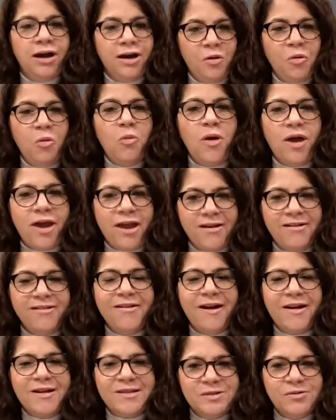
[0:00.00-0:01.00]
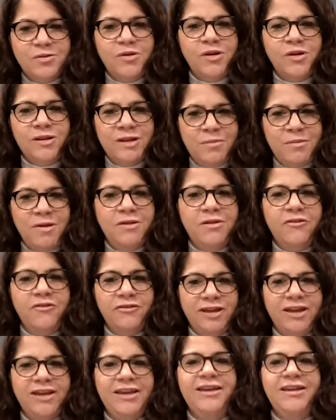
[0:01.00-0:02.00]
wear nozzle in the middle of
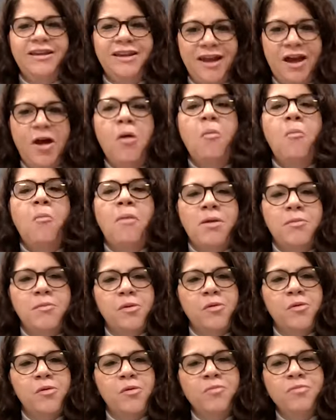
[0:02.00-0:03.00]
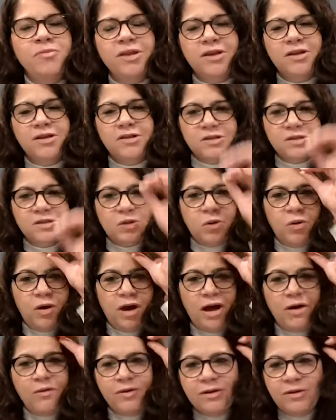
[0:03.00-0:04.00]
like my boom. So
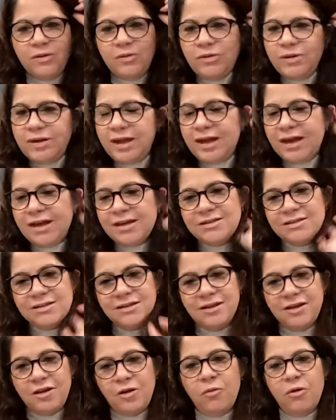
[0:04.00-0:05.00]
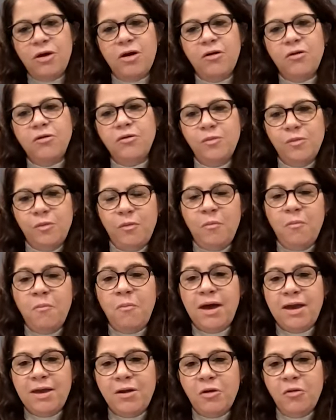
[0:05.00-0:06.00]
how I do that? Well,
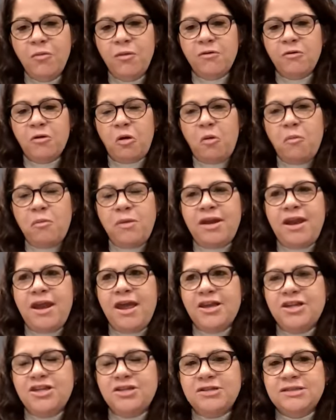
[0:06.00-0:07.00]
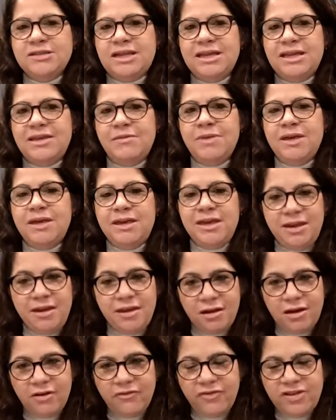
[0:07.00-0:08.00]
my recommendation is like
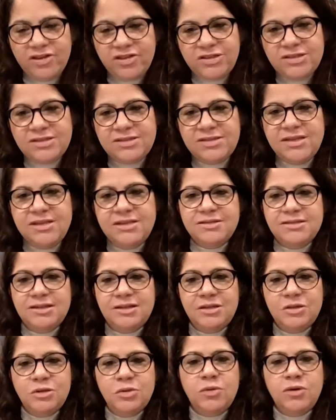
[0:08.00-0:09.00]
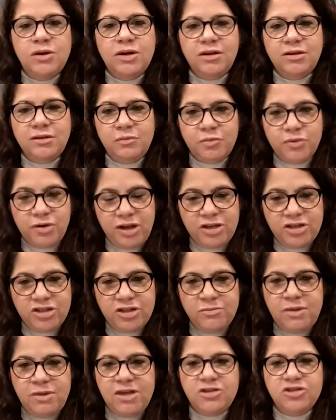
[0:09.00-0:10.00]
beginning of each season, do a
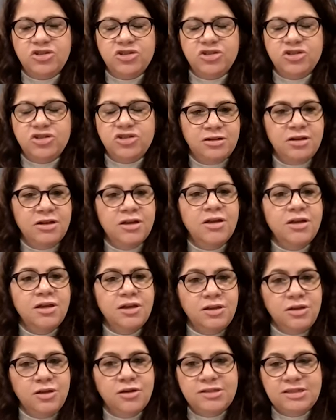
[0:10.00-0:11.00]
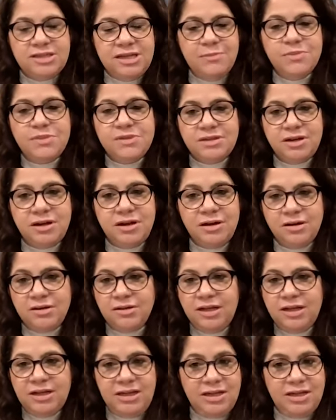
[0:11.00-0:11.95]
calibration, making sure your tips are like